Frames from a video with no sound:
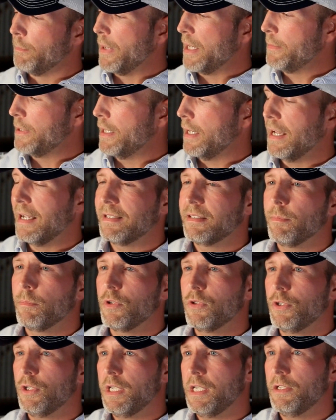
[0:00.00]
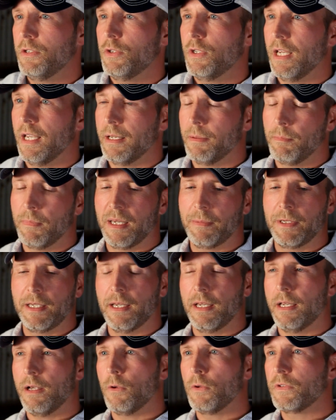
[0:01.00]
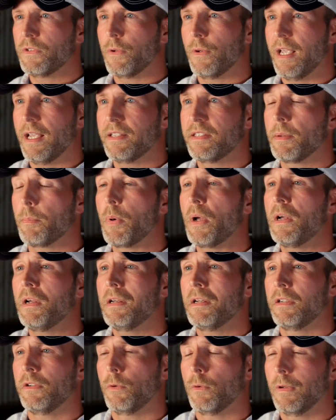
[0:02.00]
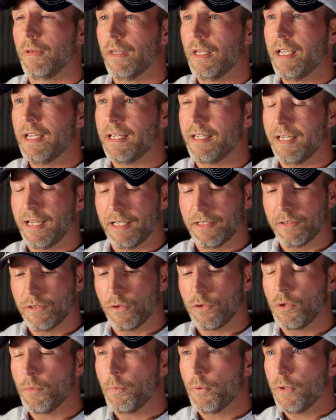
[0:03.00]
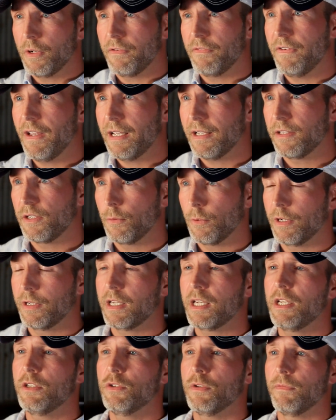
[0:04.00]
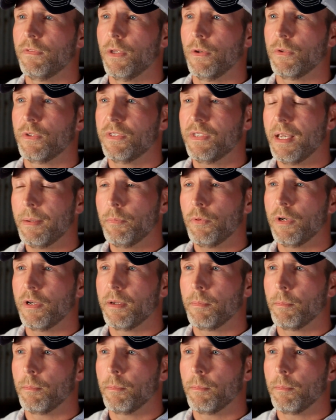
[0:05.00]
Maybe it has a machine shed, maybe it also has a pond or a lake, and so you put a value on each of those separate